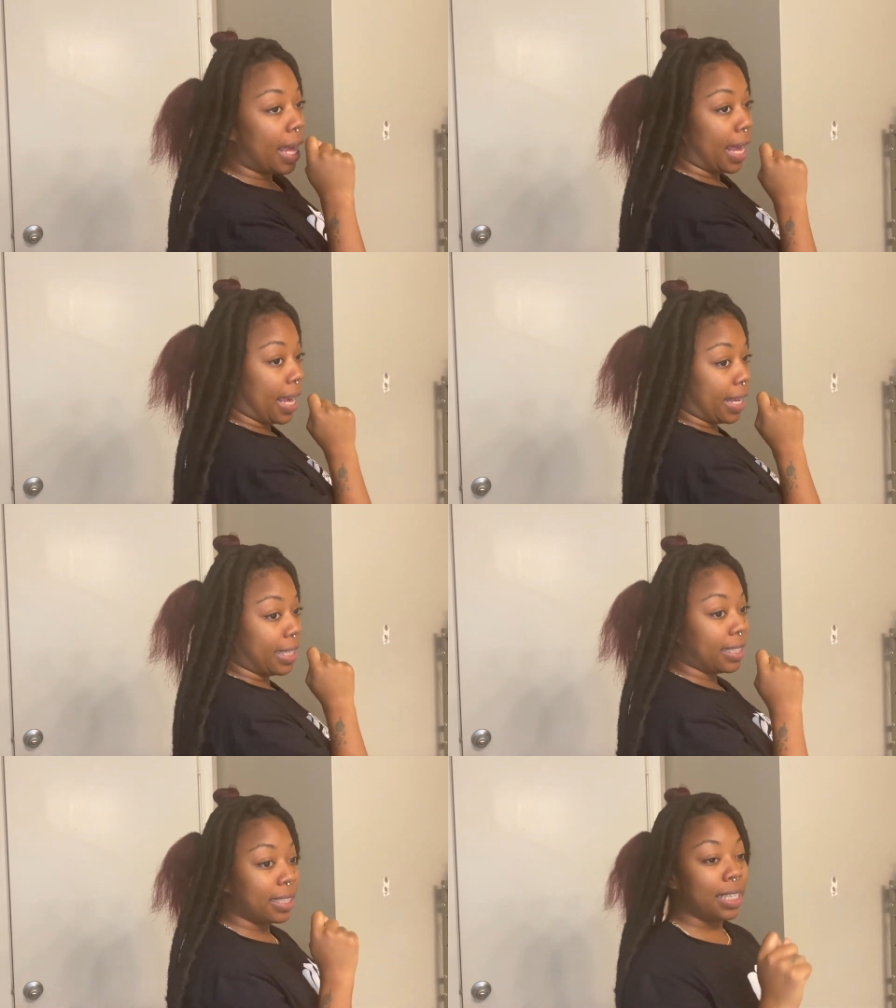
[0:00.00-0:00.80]

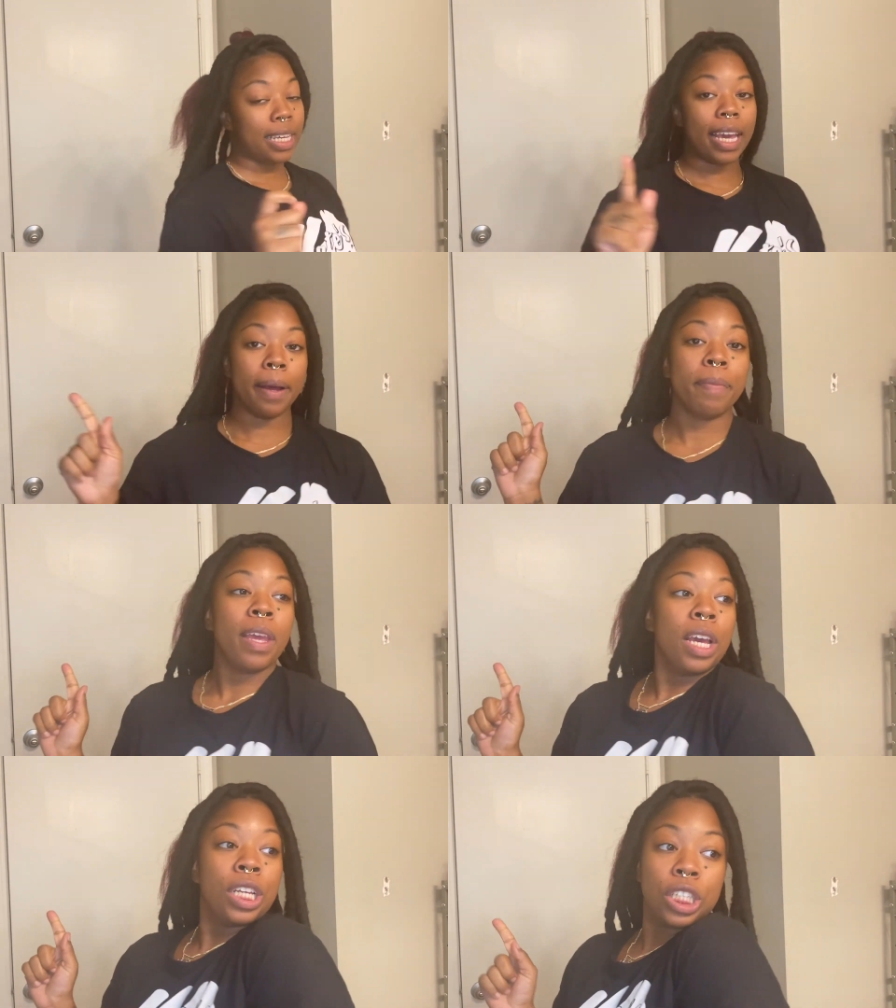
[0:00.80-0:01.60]
And yeah,
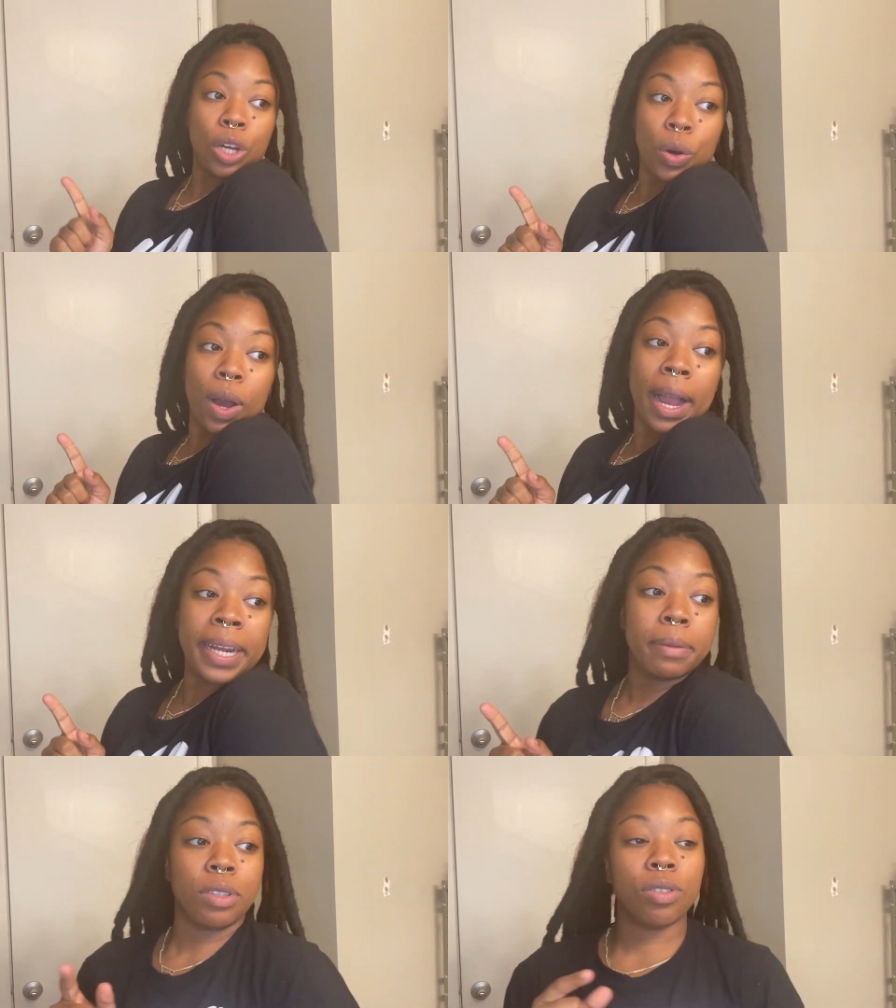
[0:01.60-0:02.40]
so I
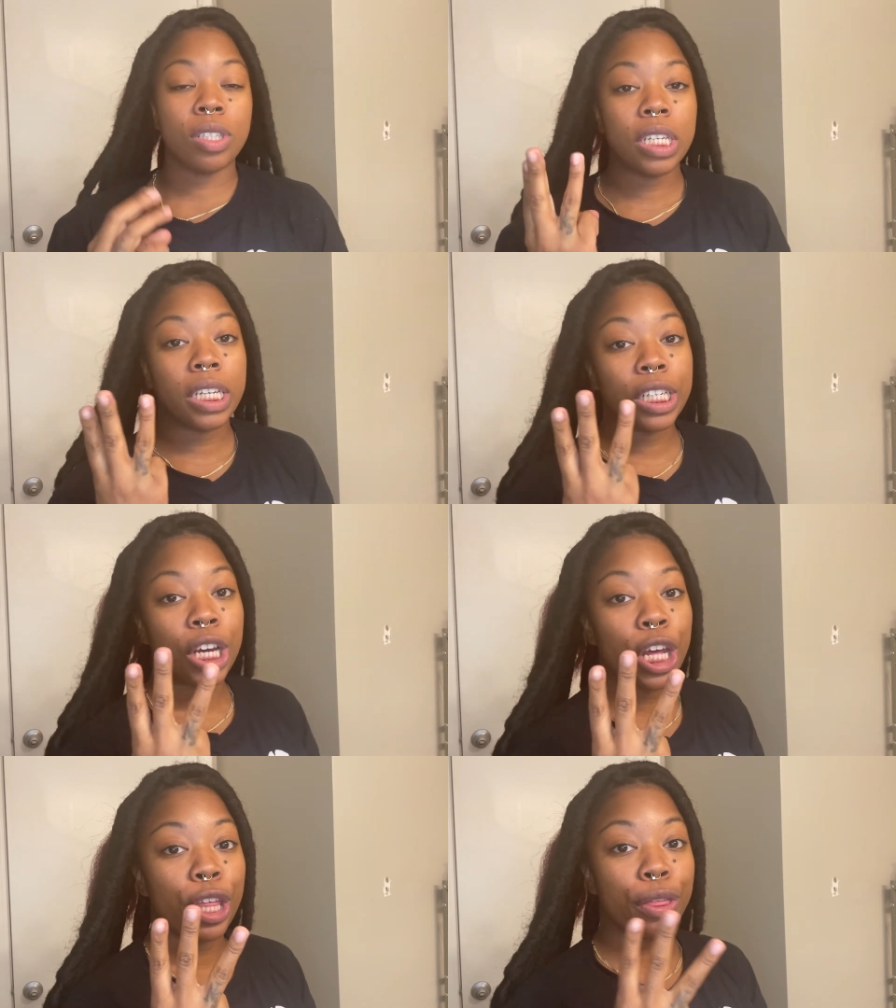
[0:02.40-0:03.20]
am
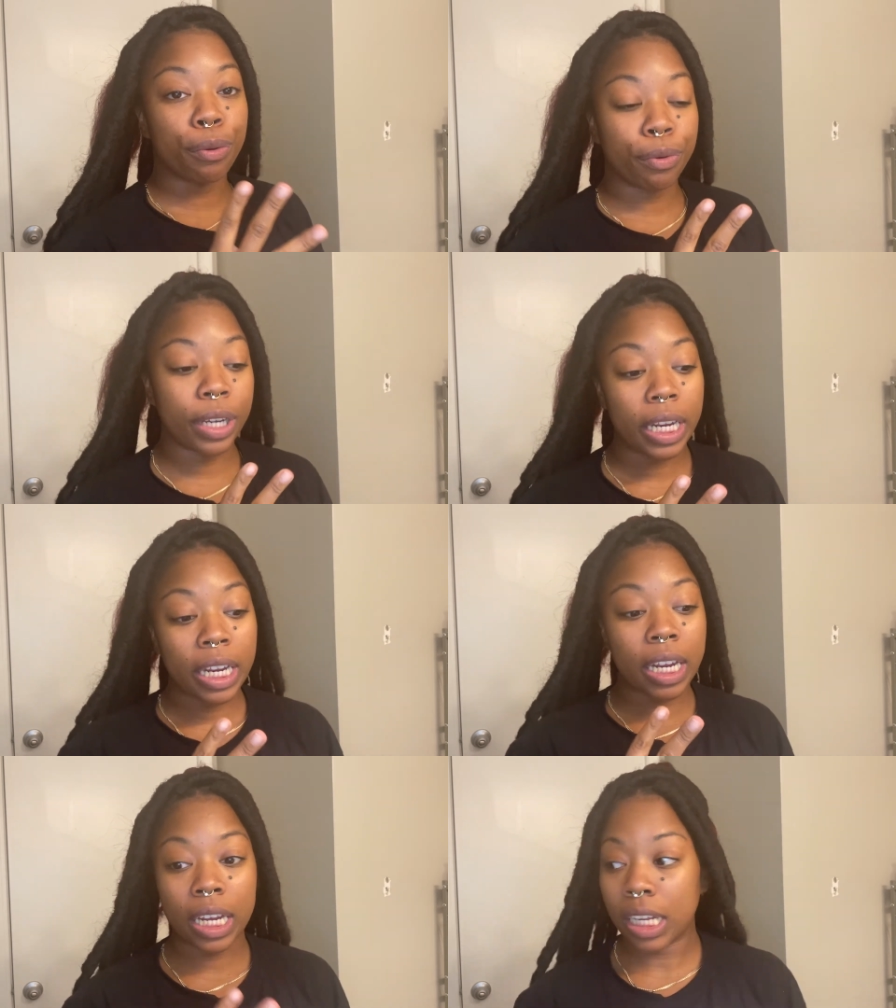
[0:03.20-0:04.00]
using
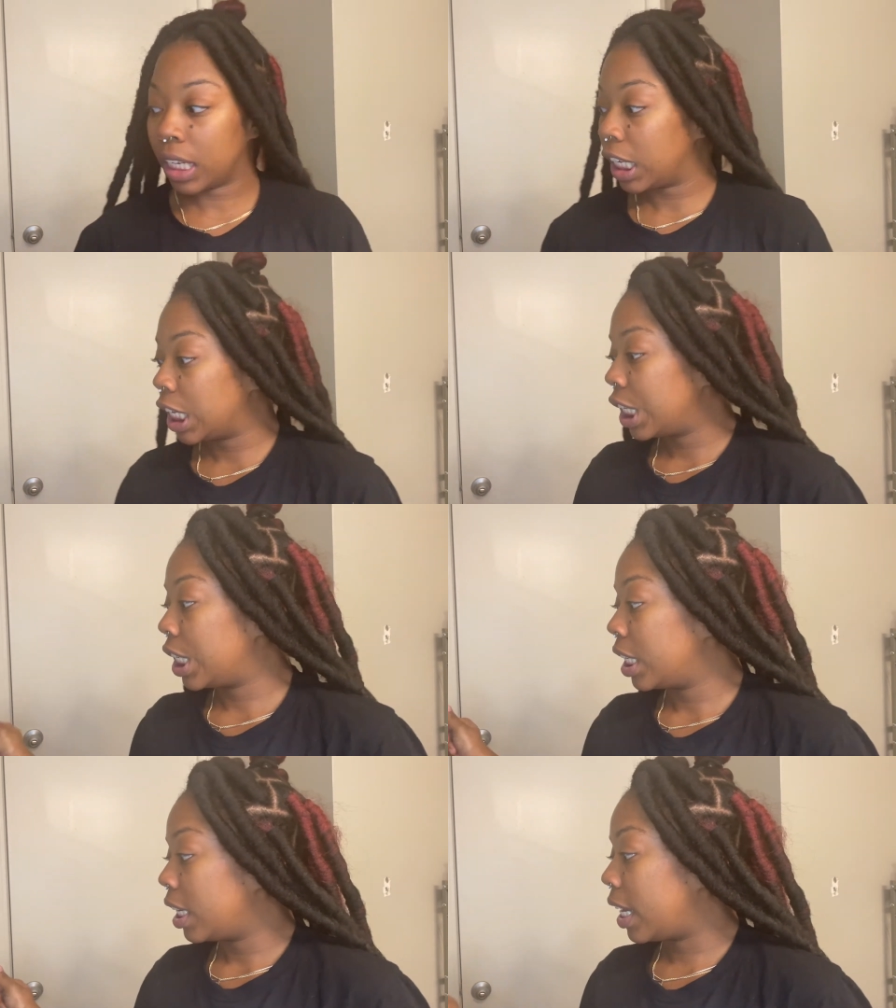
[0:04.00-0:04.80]
3
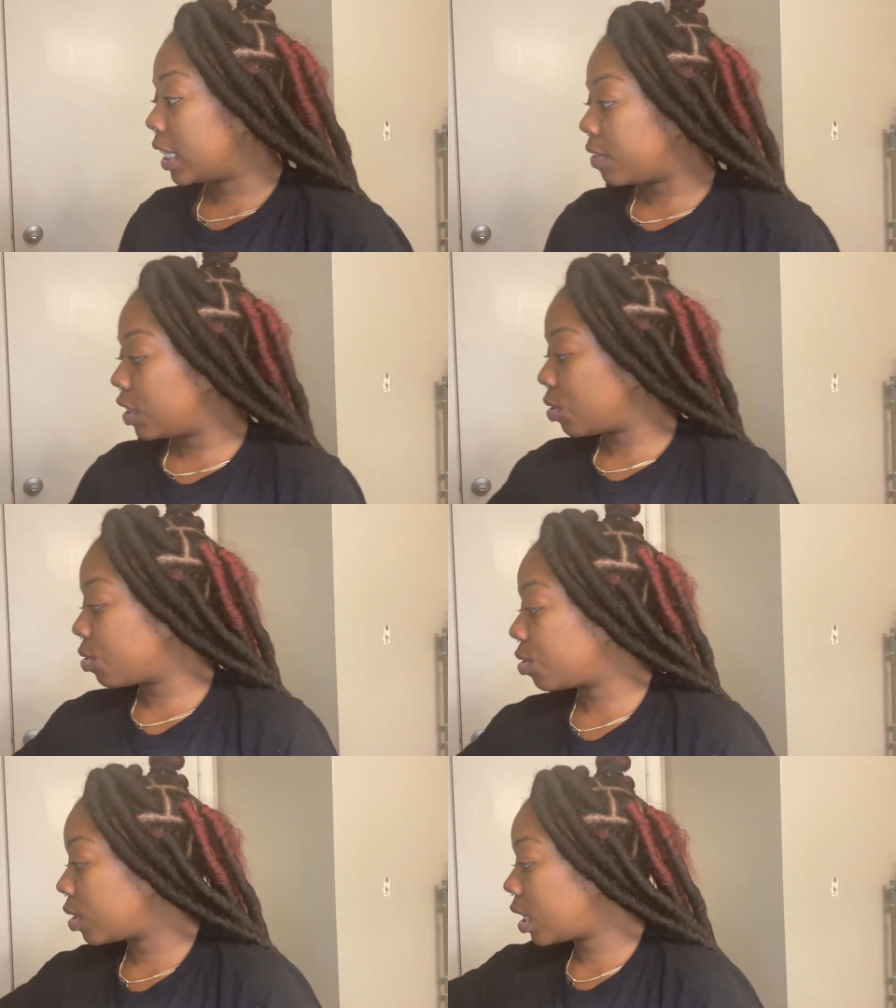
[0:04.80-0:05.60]

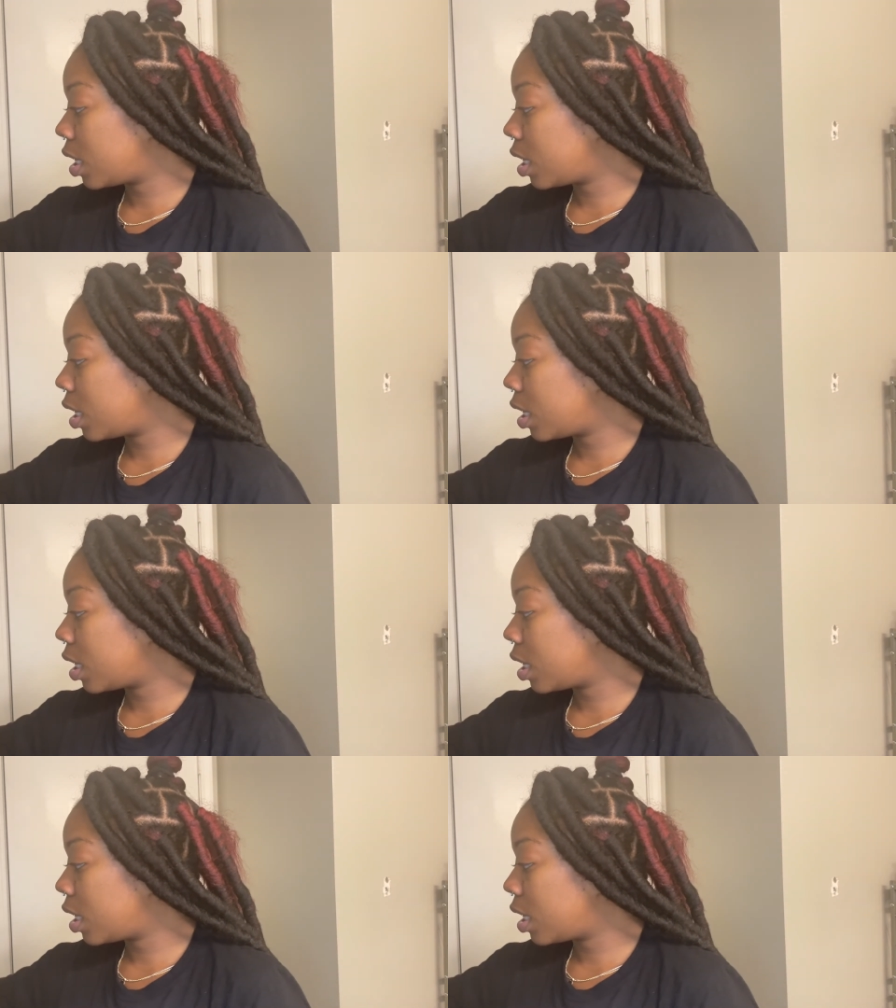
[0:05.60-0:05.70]
individual